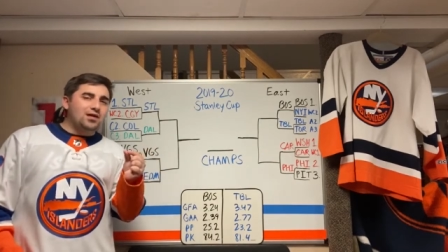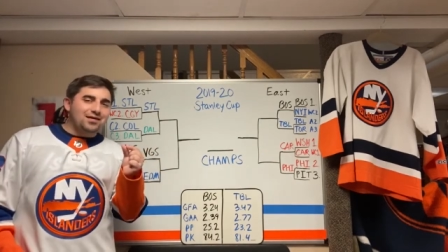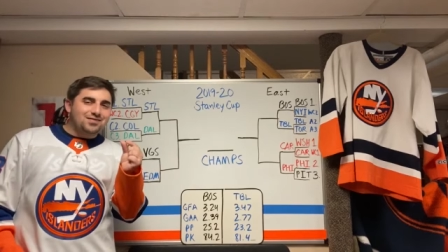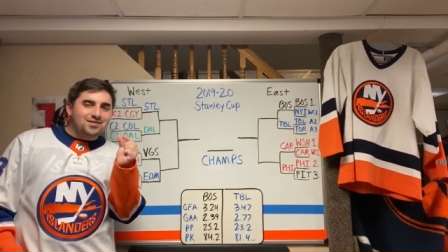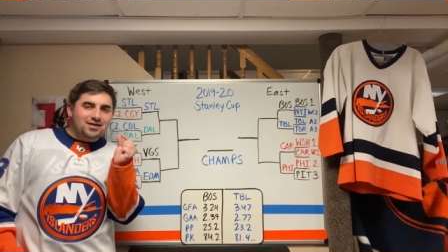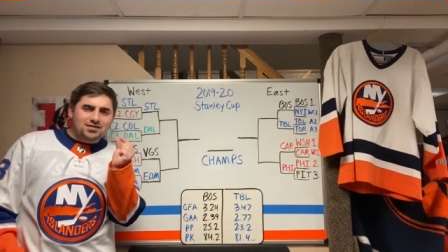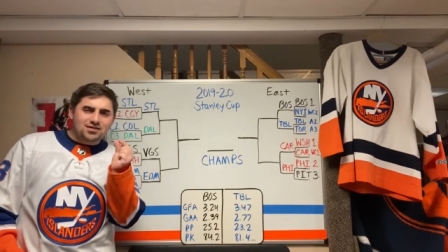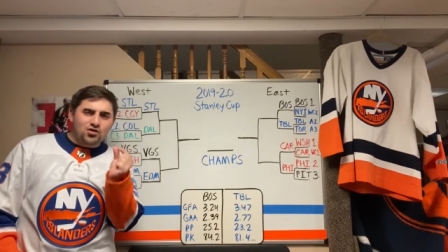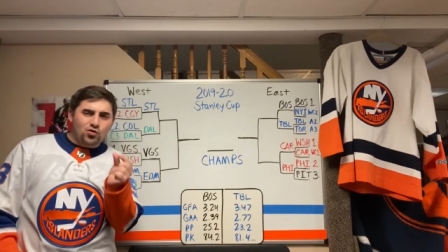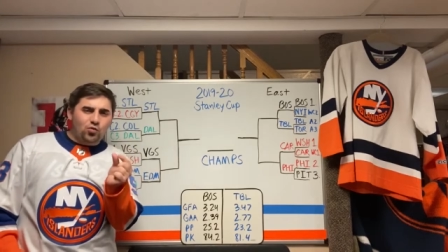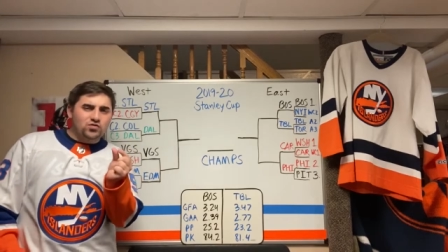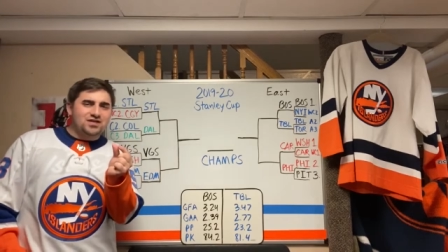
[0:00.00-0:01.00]
I think the
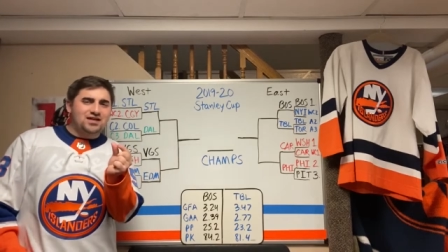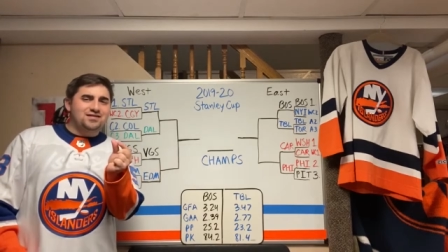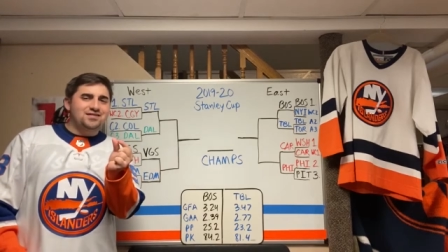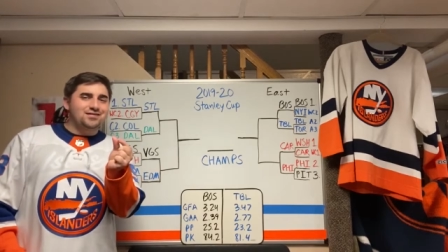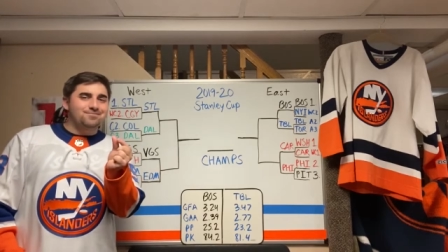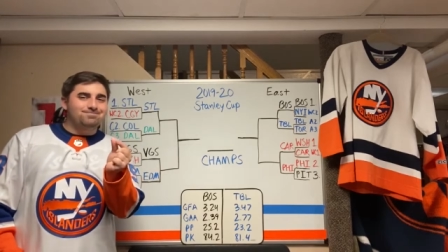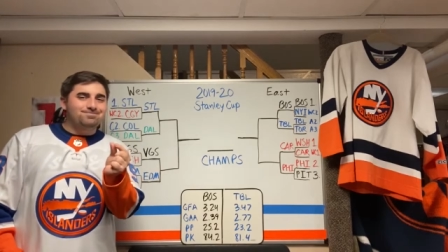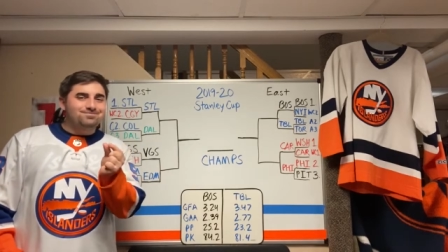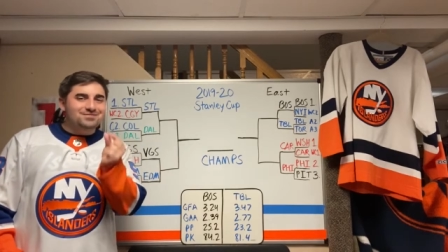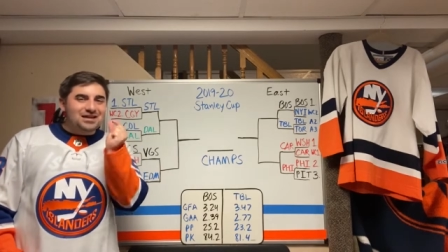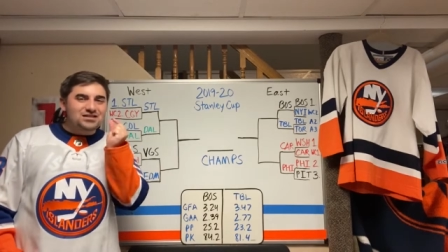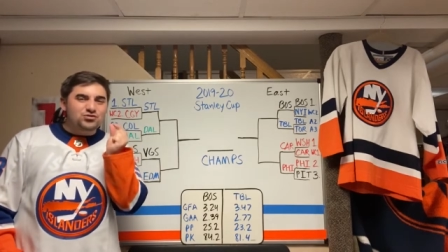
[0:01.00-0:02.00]
goaltending,
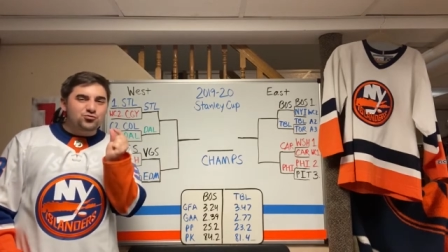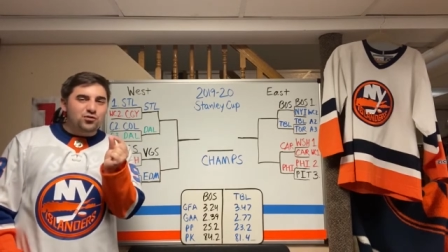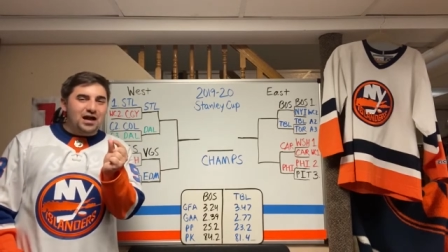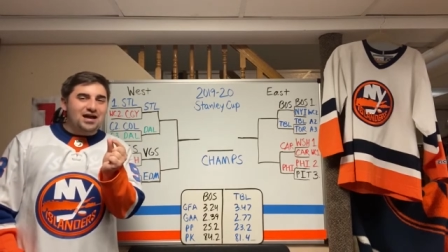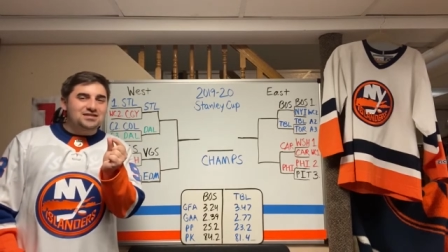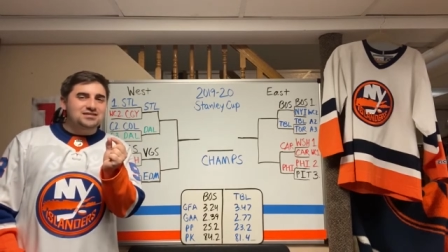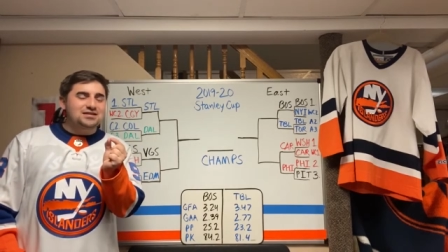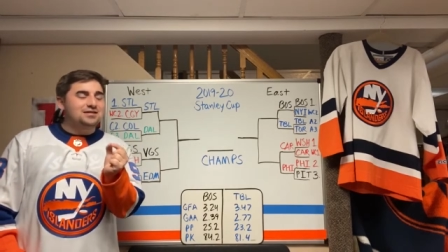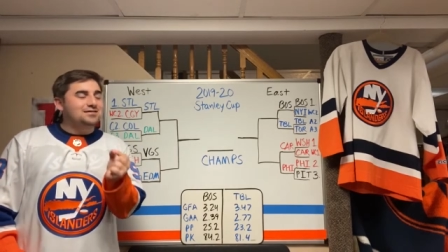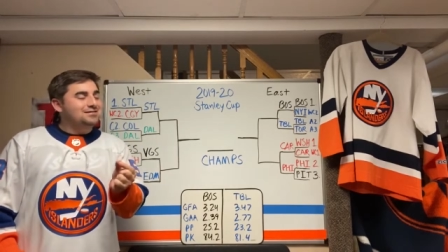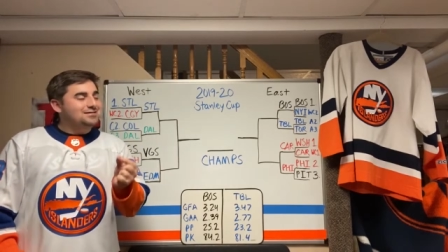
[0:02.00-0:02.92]
it's Rask.